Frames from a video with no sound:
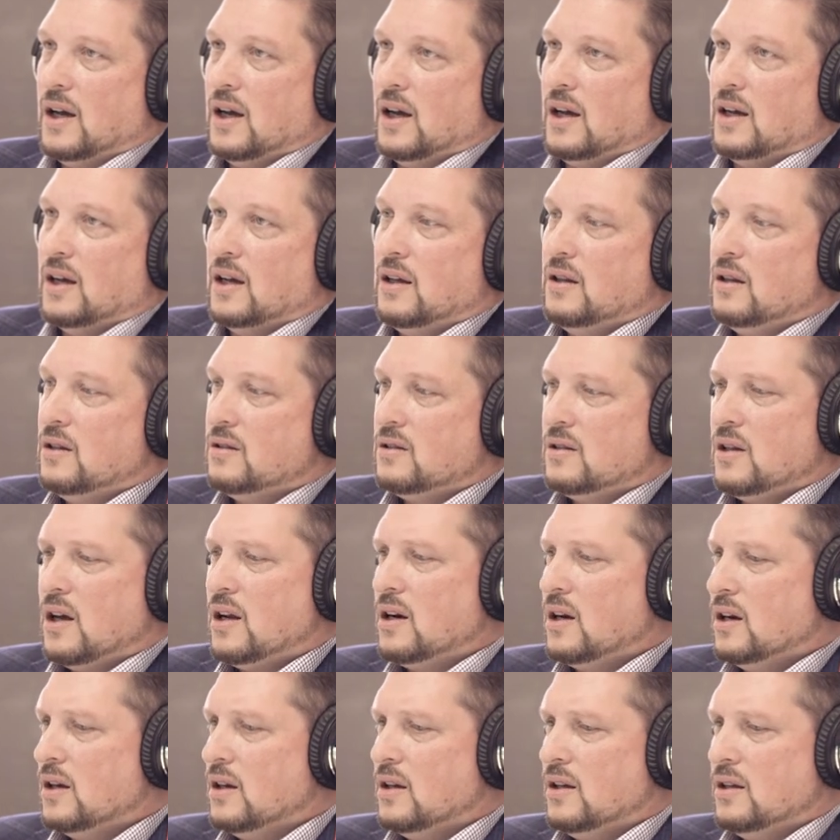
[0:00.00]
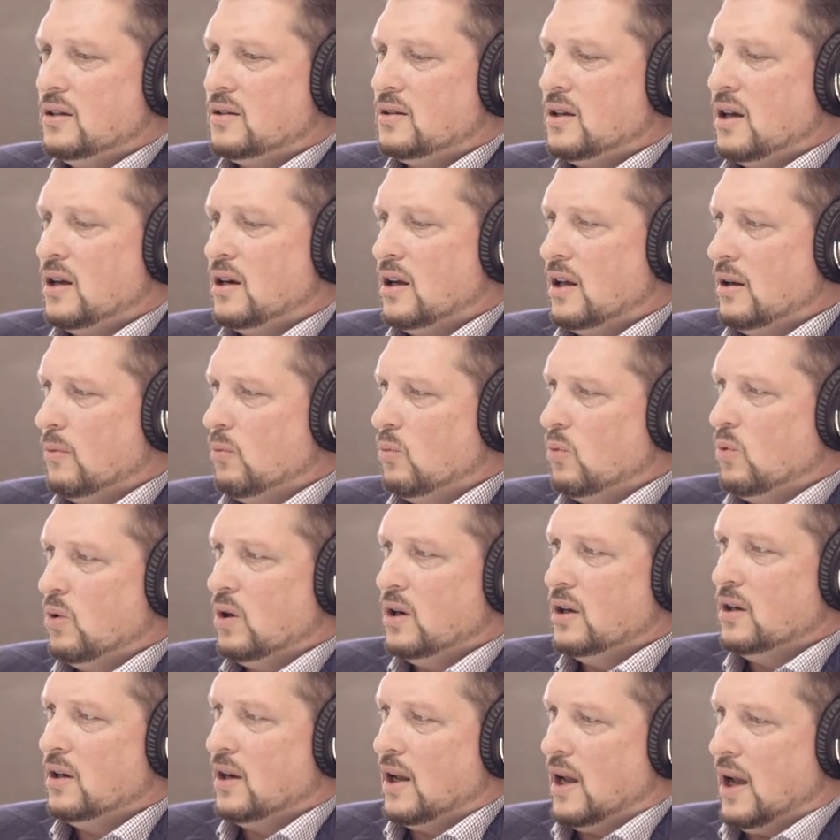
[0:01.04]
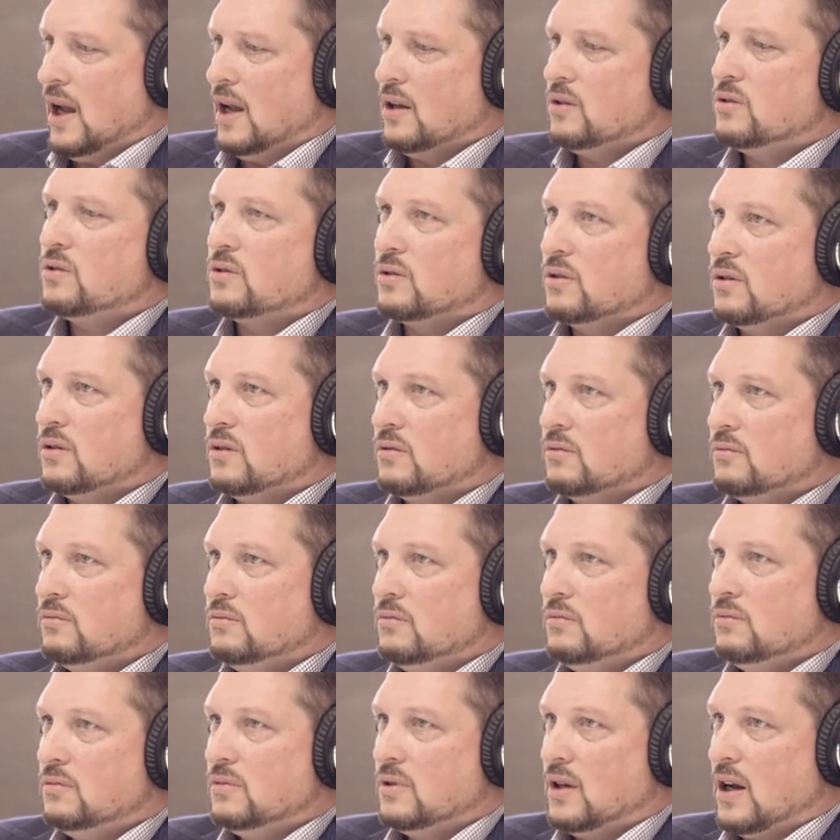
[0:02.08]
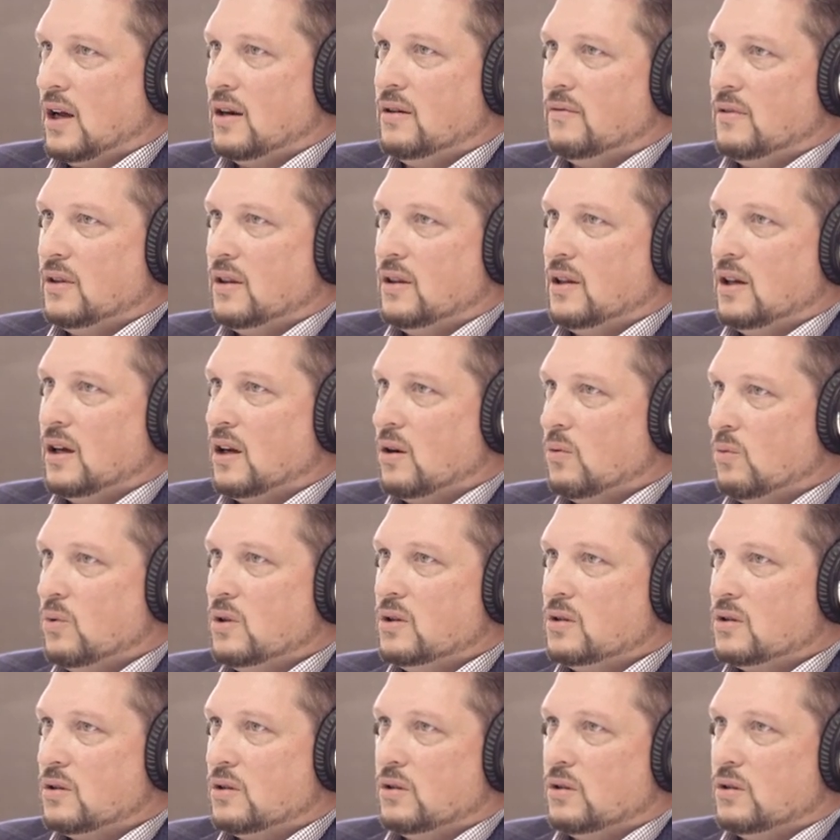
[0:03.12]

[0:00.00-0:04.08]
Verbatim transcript: Yeah, and it's not a it's not a one answer kind of a thing, a one